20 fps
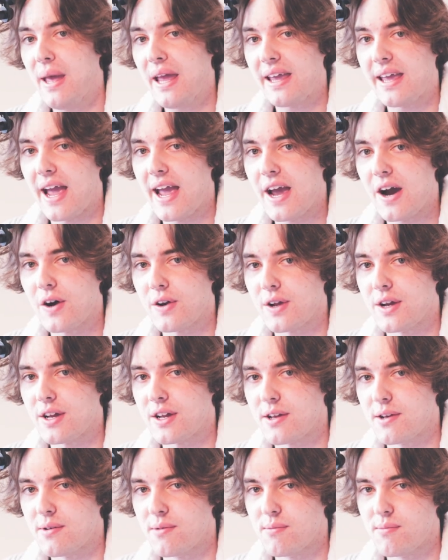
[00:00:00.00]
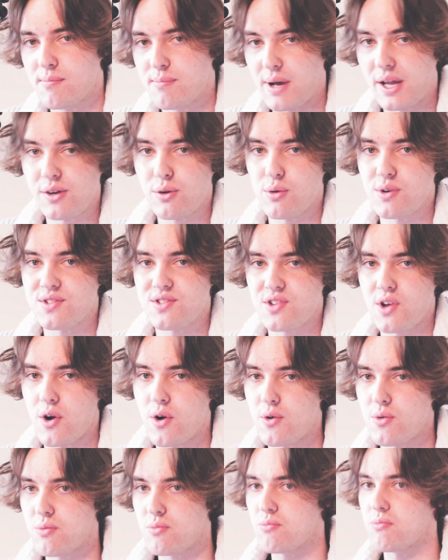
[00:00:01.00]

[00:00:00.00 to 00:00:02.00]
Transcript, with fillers: Bit chaotic, but also